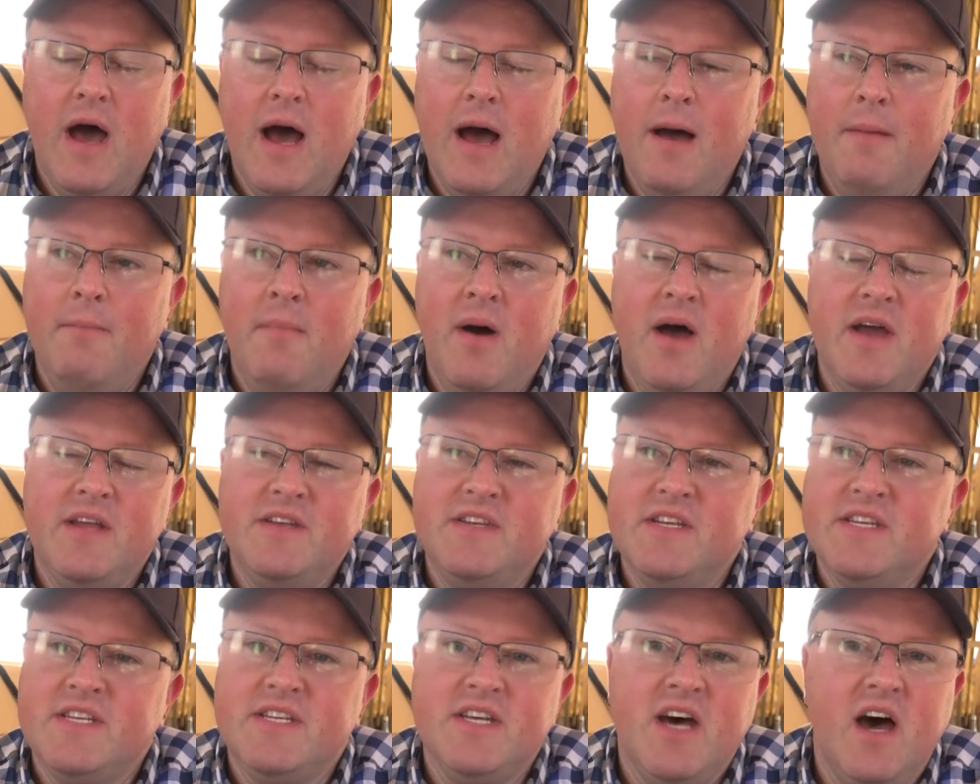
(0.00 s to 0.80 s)
I might
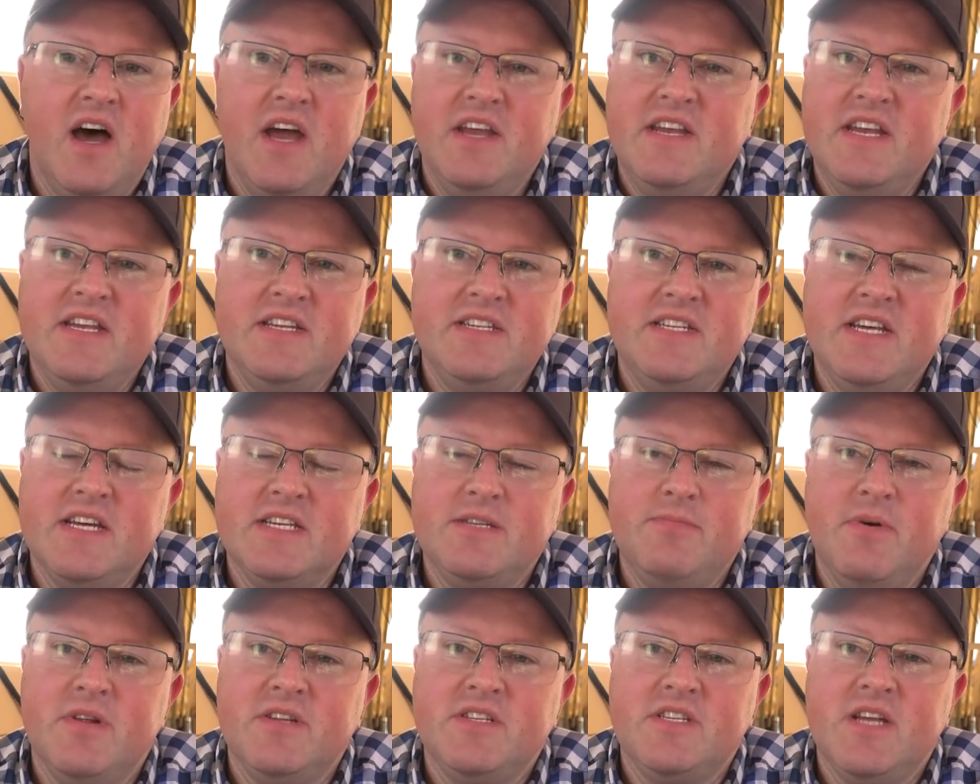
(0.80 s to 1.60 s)
decide in
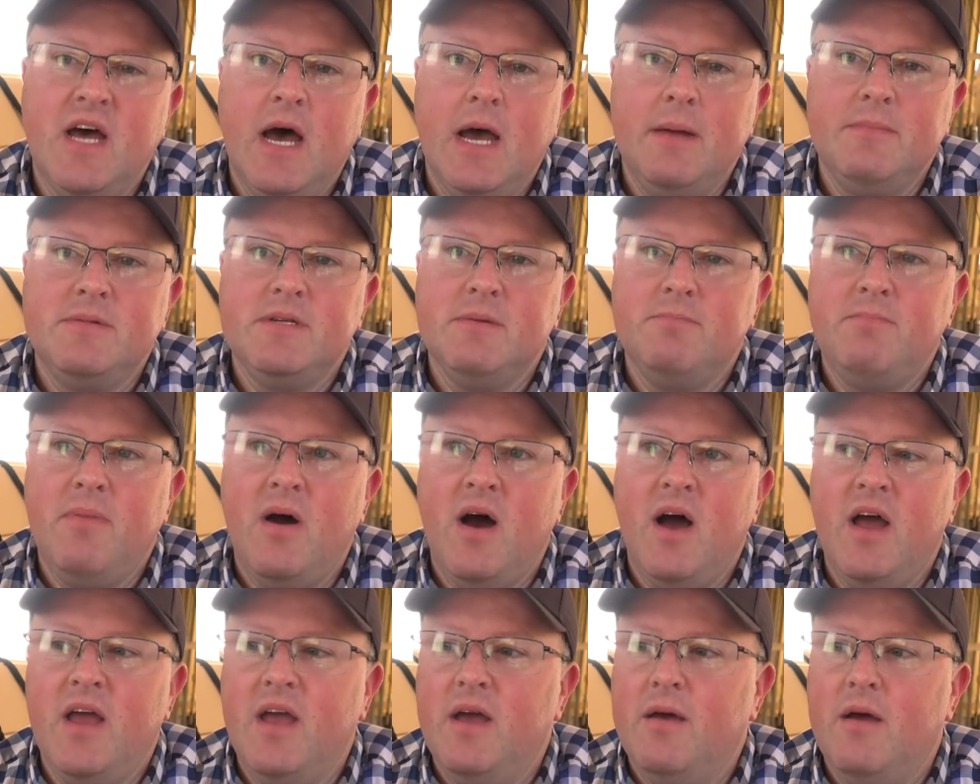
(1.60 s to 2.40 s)
six months' time to
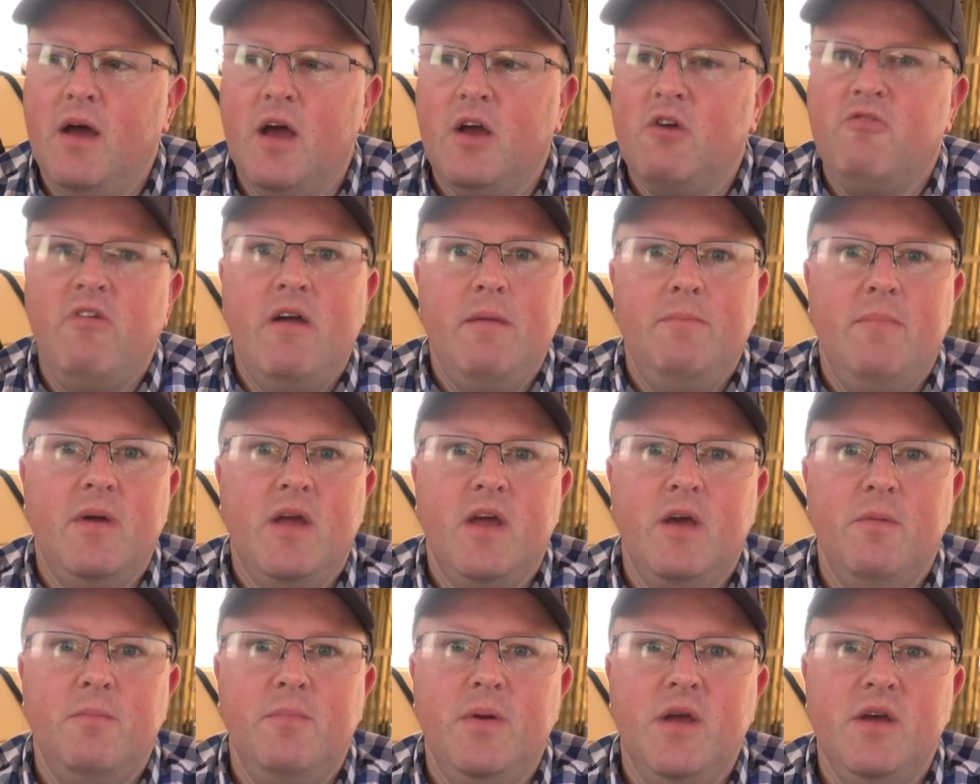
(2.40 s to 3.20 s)
buy a, a great big
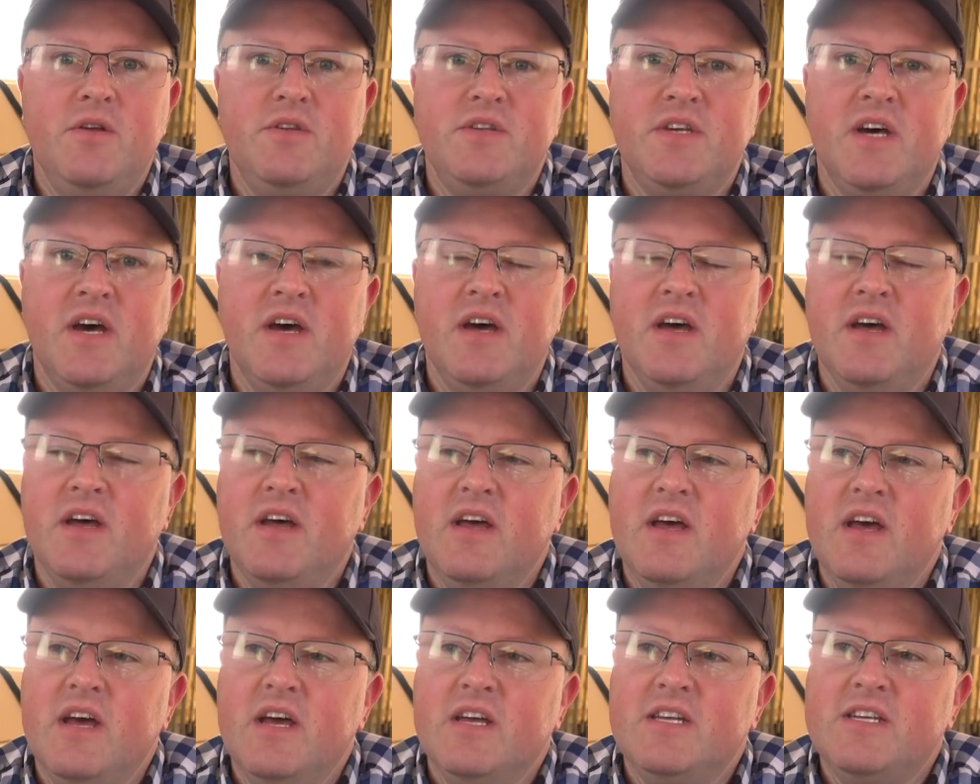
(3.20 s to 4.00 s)
computer
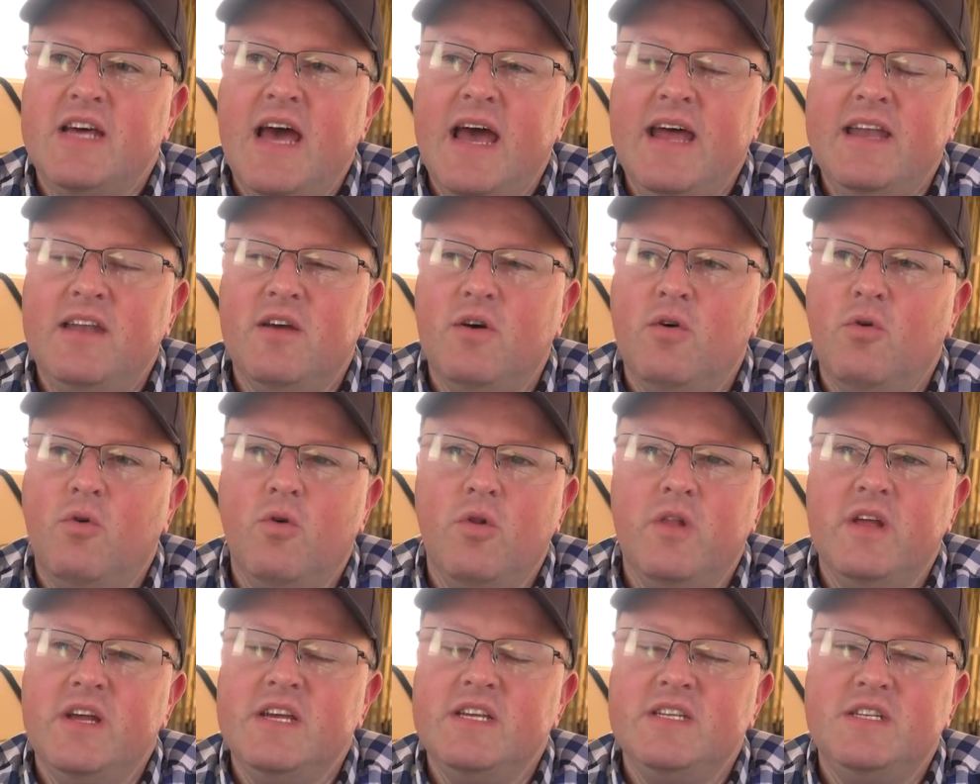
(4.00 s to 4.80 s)
to edit all
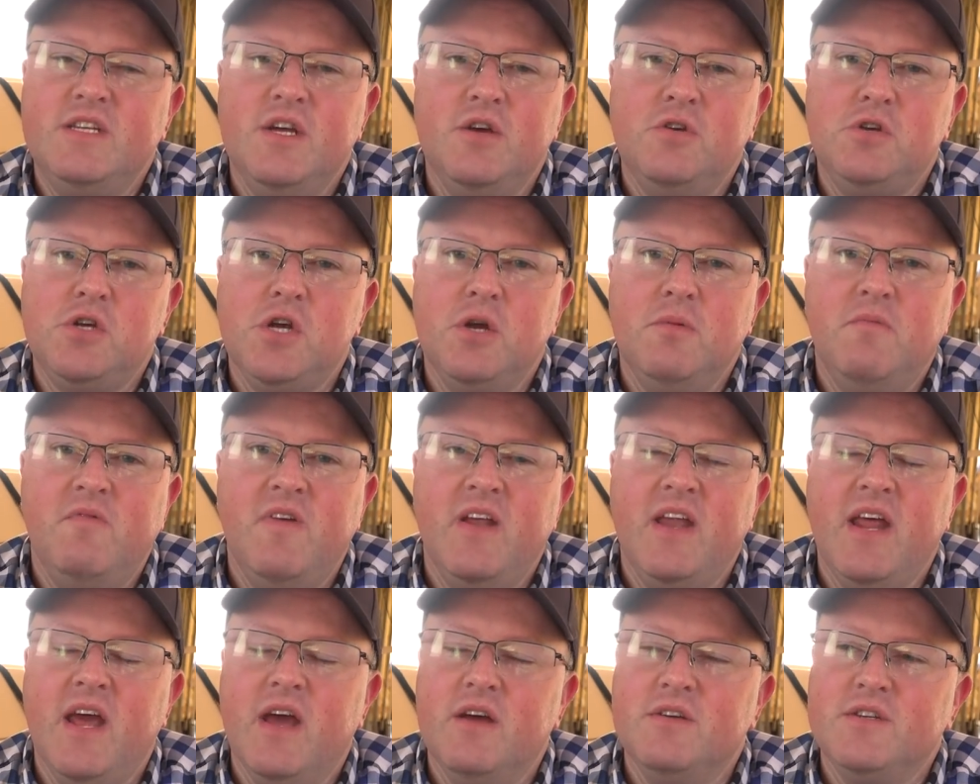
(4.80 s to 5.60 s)
these YouTube
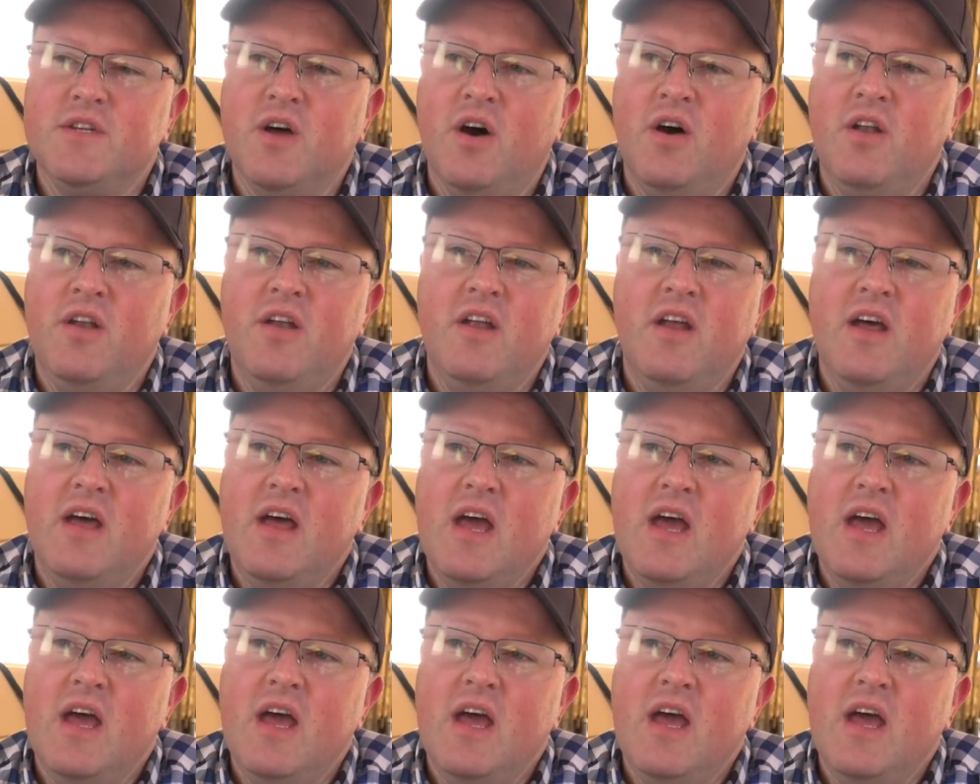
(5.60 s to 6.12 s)
videos on,